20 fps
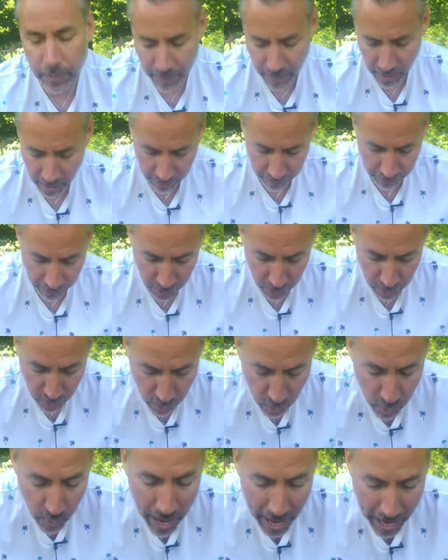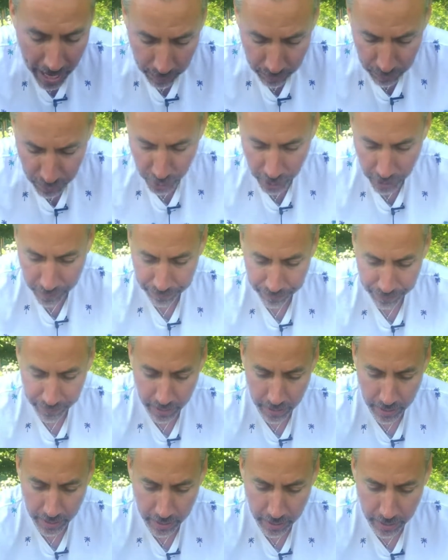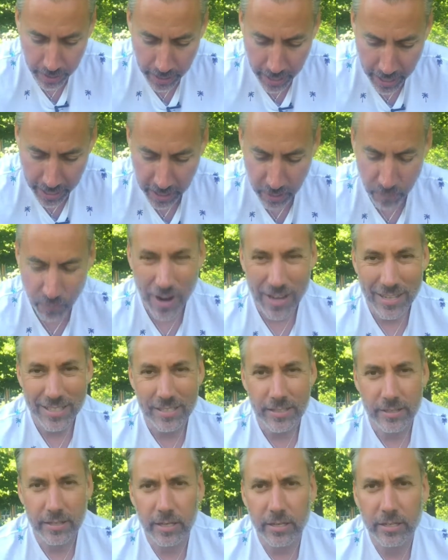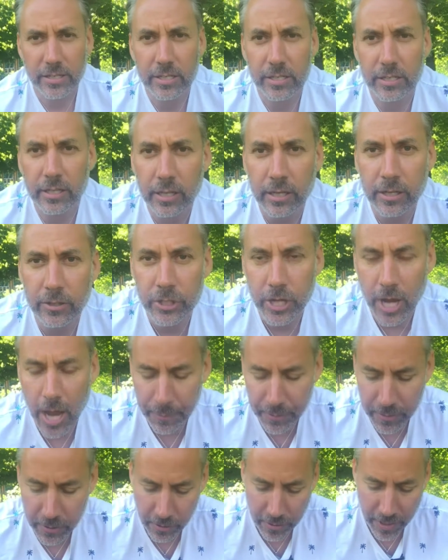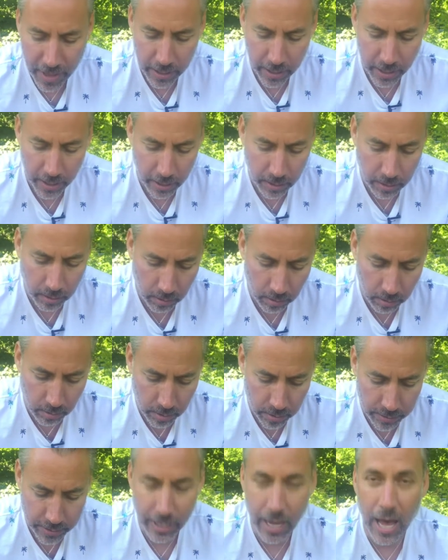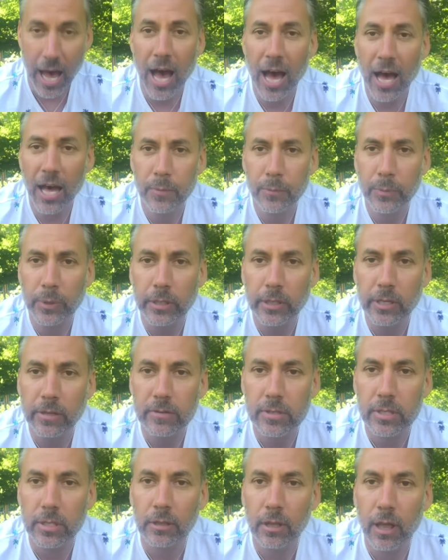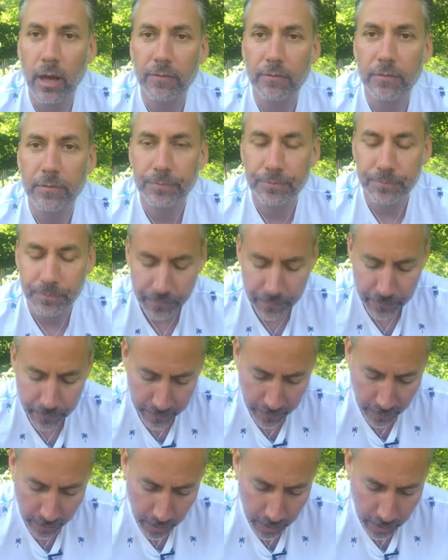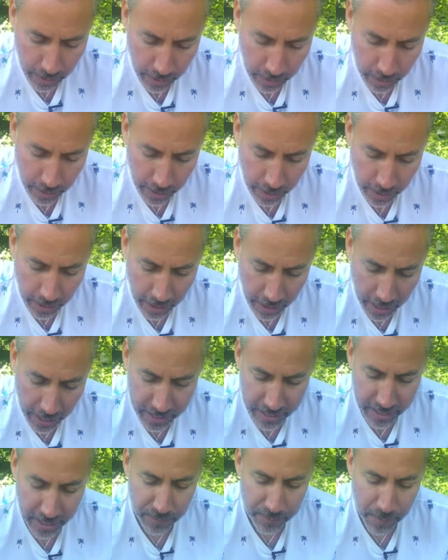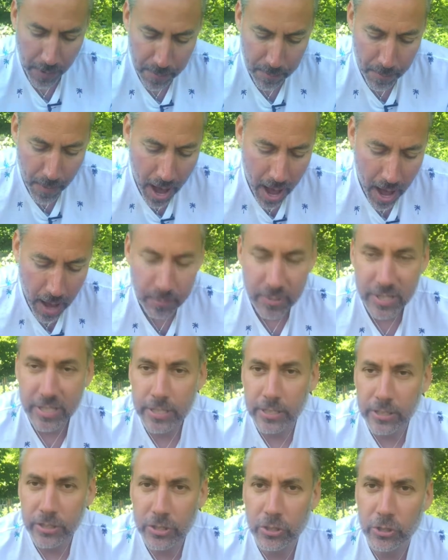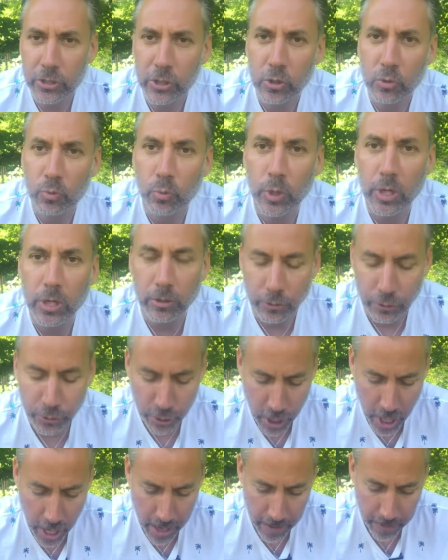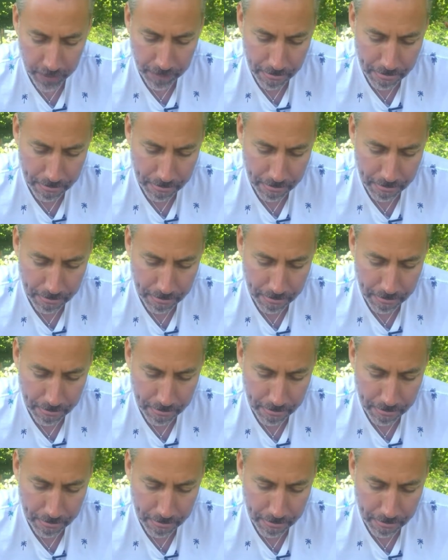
of New Hampshire. And he writes this in a chapter that he calls God Believes in Love. He says, "My mom sits in her wheelchair